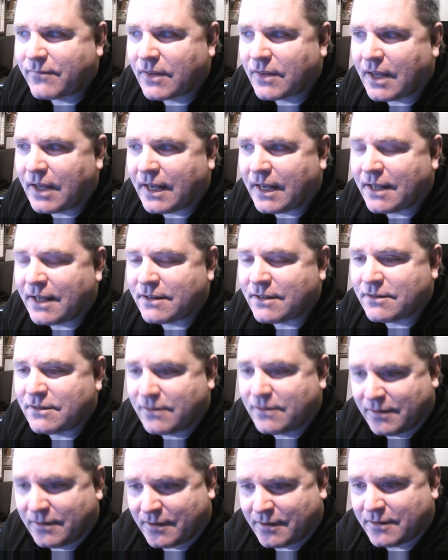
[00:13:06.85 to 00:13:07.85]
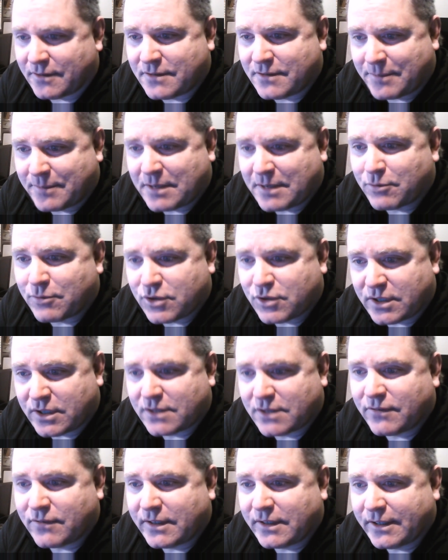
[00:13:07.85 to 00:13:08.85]
And in the September
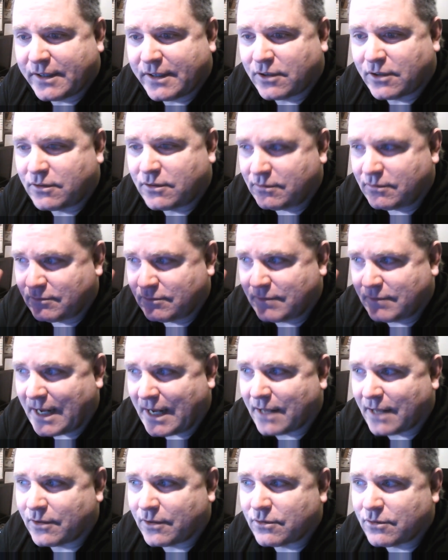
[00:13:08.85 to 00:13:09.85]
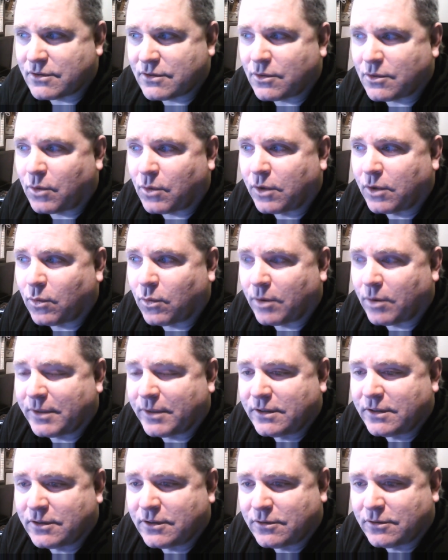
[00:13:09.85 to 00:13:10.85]
6 video, yeah, there was the one
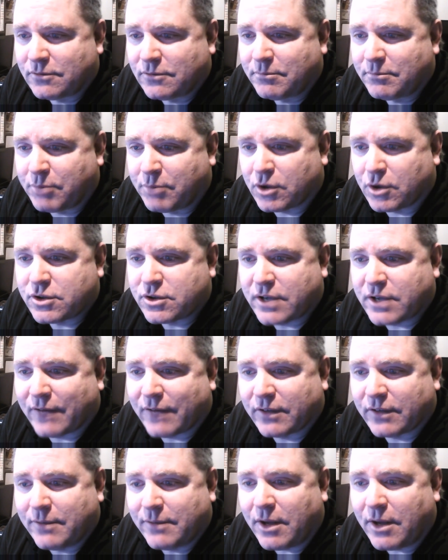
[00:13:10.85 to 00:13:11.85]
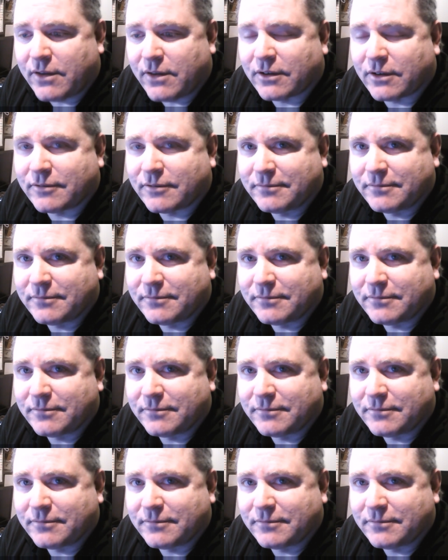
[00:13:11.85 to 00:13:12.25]
woman who pushed Heavenly Mother.